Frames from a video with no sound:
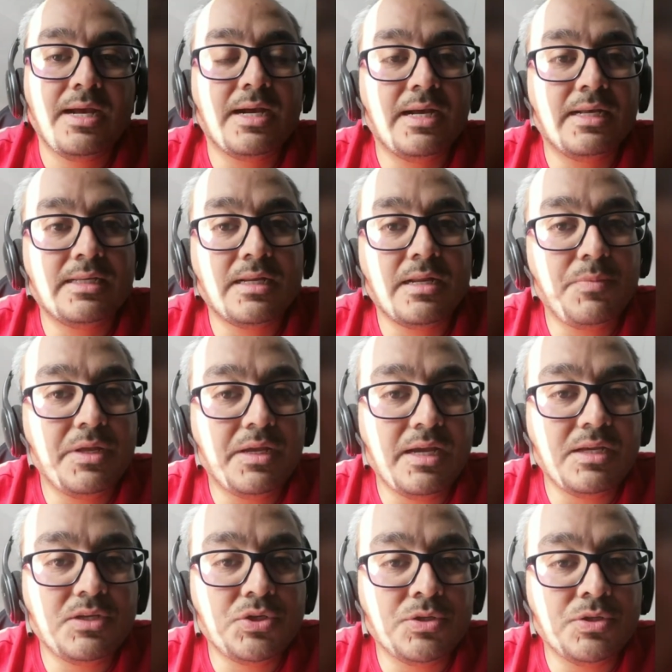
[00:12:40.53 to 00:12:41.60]
has an
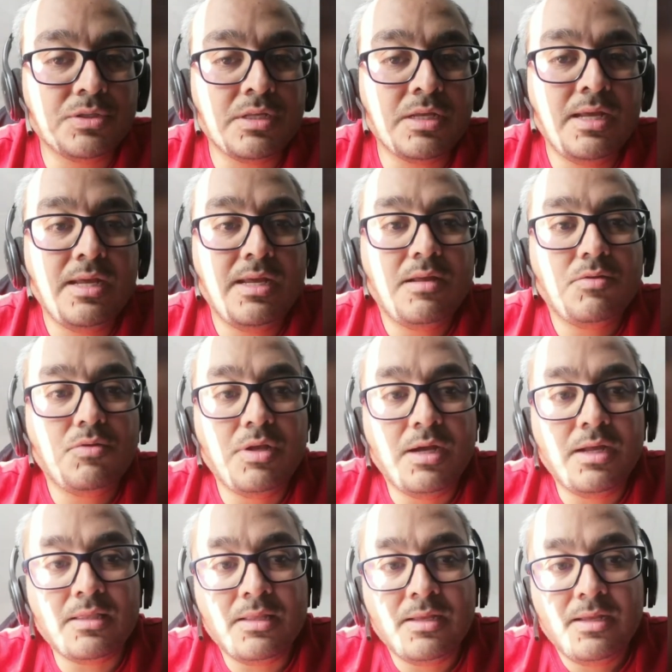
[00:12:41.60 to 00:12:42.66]
application
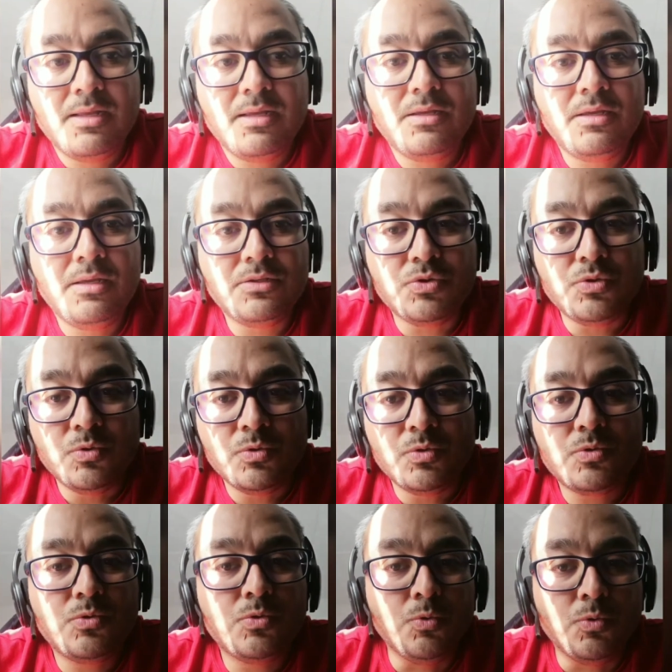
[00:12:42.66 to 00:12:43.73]
that is
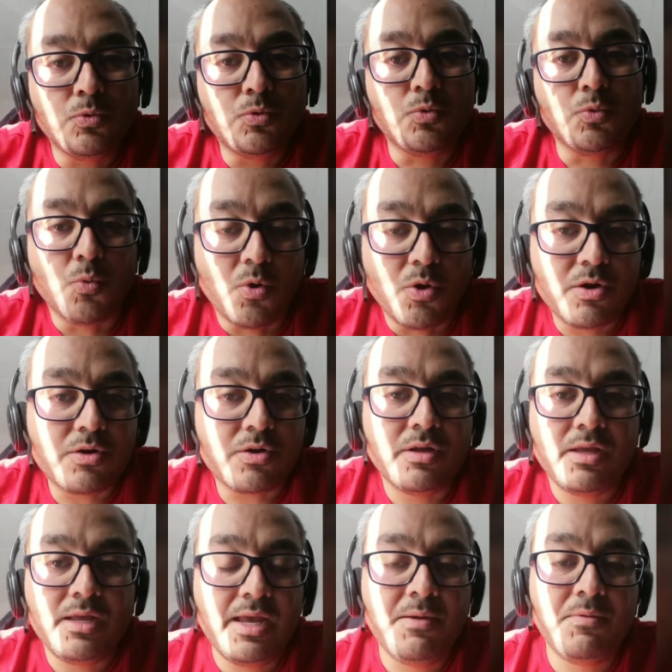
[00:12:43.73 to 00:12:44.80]
used to work
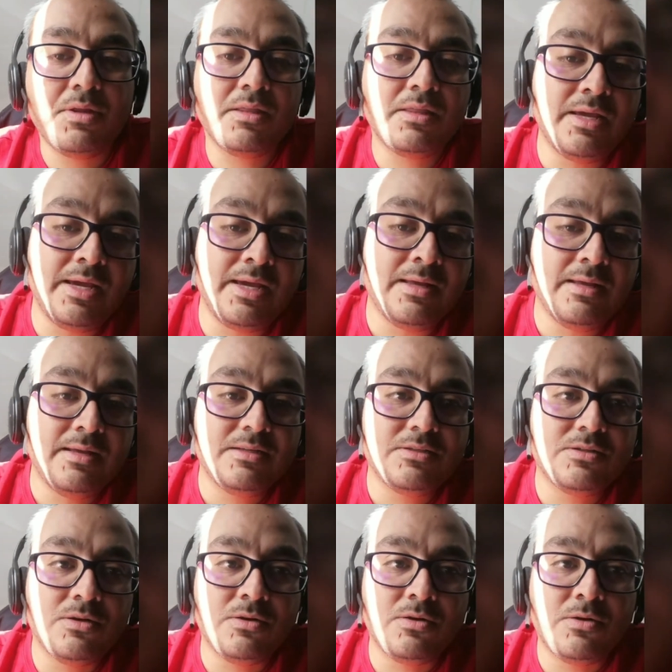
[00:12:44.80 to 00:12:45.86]
every day.
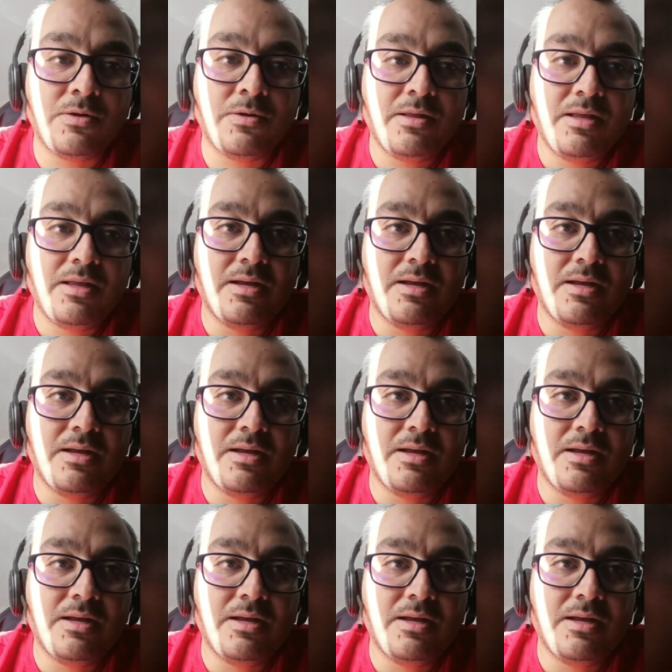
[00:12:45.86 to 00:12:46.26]
So